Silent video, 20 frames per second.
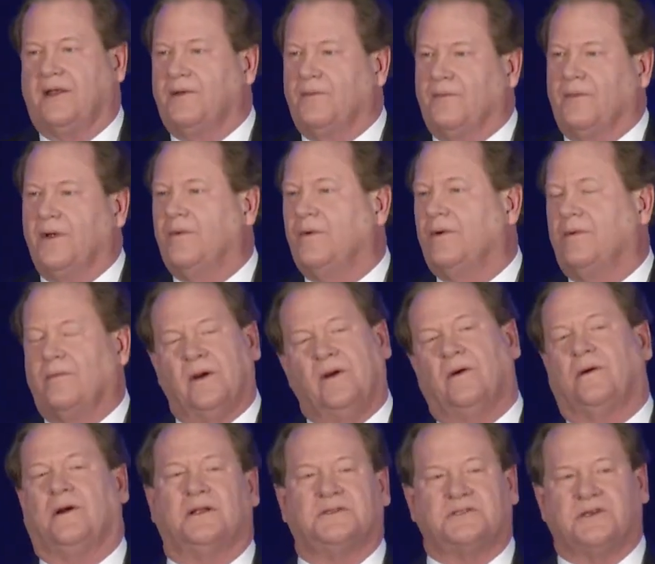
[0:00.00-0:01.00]
We
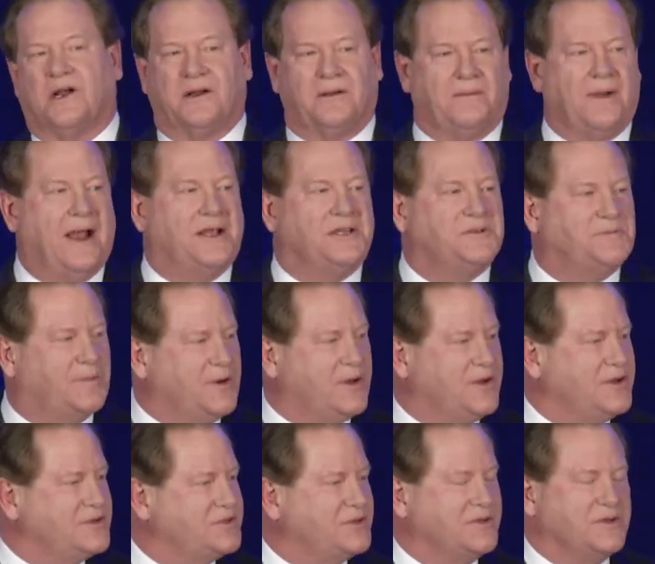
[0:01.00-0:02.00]
were all talking around as
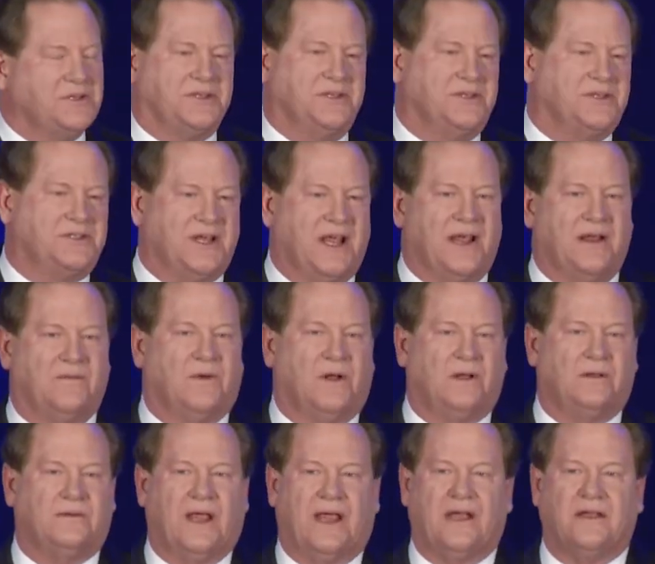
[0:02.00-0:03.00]
producers and saying,
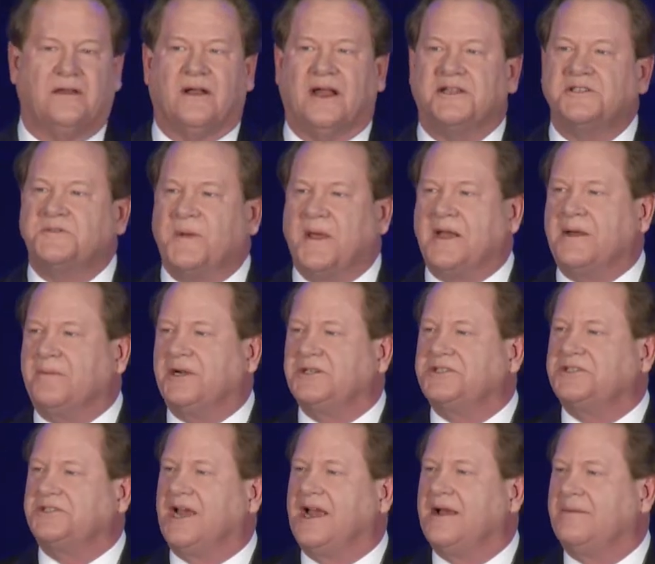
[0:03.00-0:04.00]
well, Ed, you're not spending
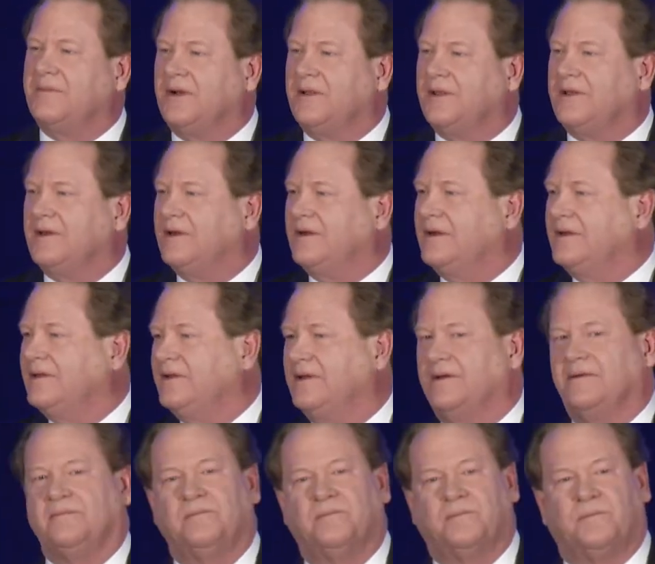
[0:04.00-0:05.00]
much time on
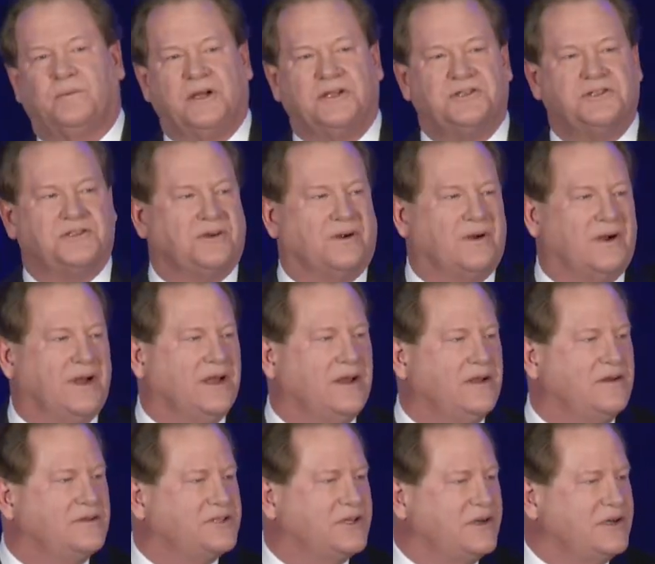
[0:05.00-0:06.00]
the bridge story in
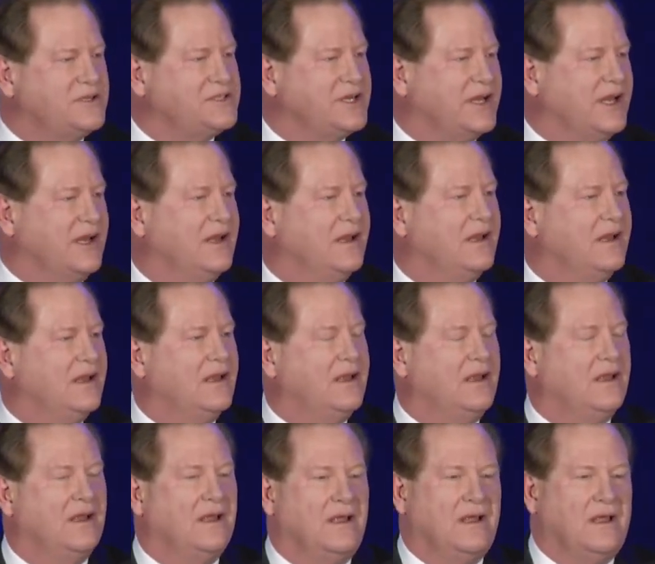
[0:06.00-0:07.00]
New Jersey.
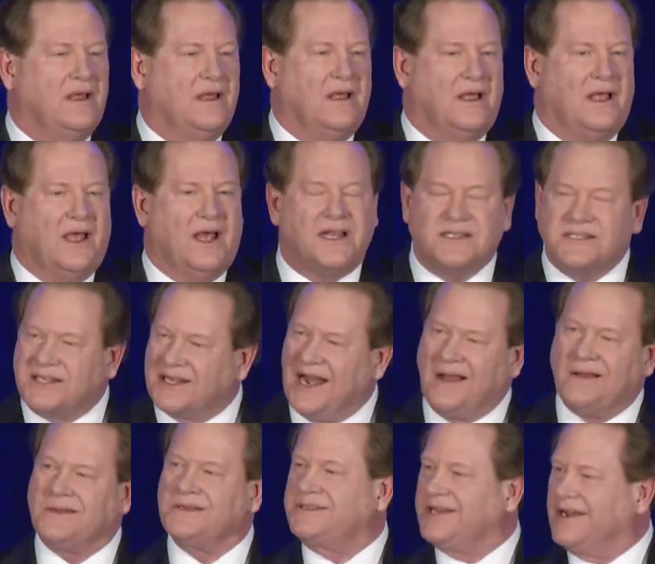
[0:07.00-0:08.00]
And I said,
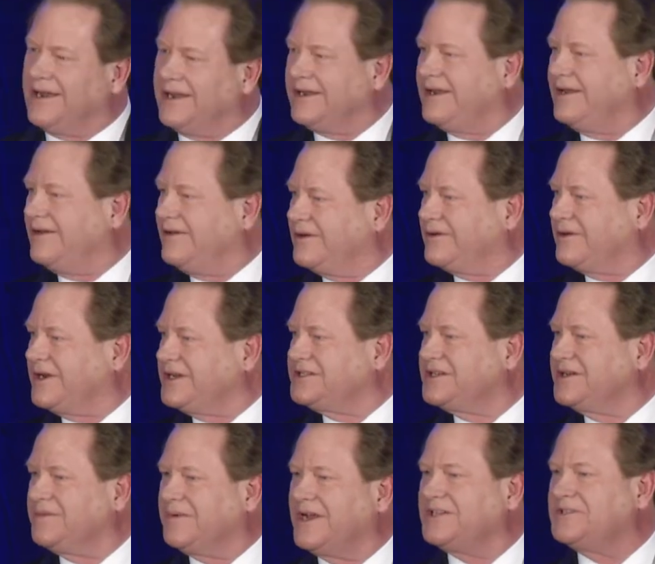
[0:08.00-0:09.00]
I was telling you who
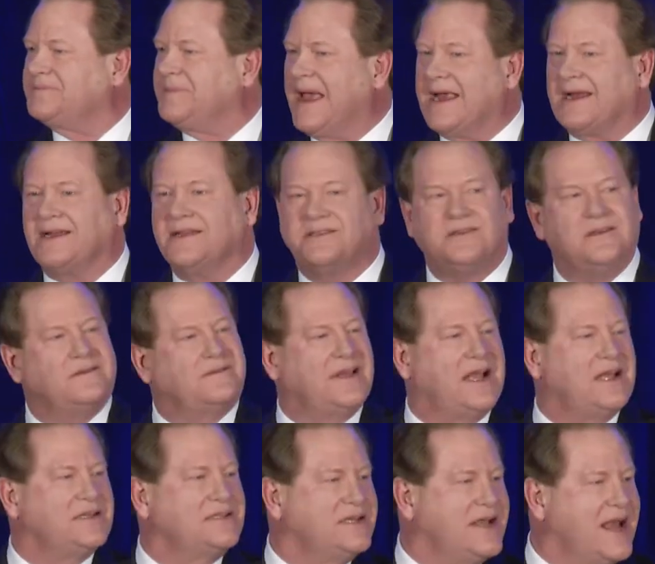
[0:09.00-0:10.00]
Christie was back in
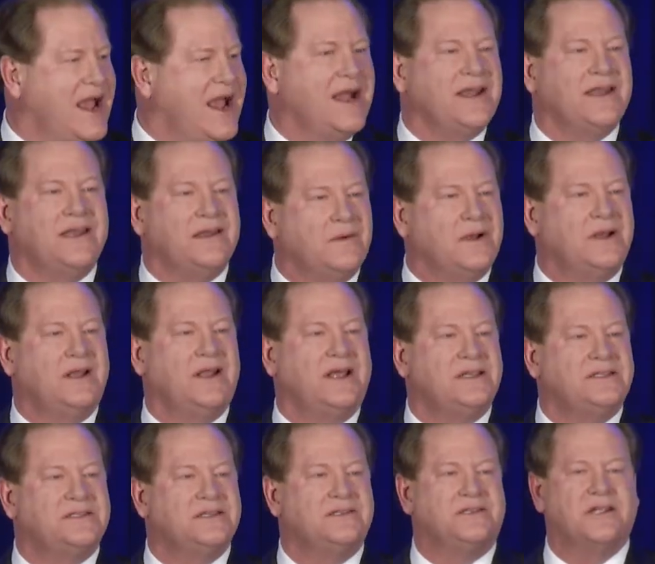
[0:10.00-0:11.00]
2009, and you wouldn't
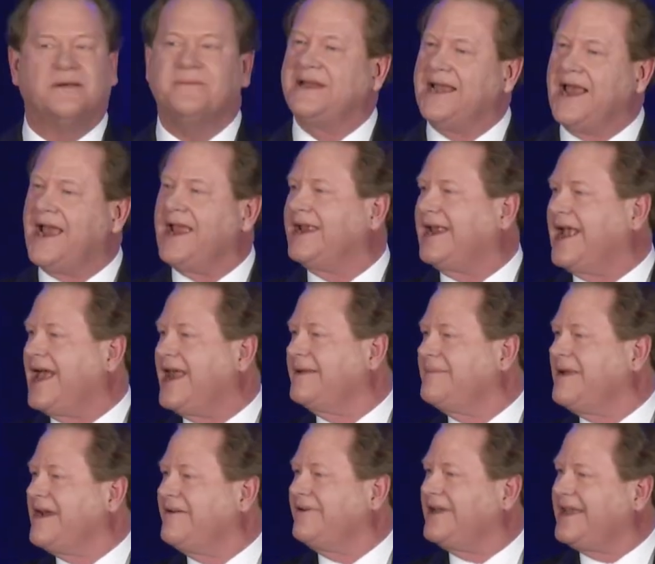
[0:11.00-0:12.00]
listen to me. Now you got him
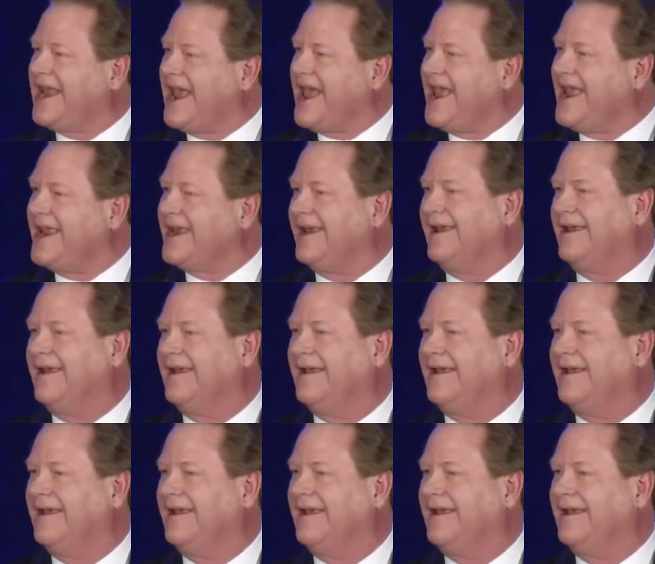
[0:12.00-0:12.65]
every day.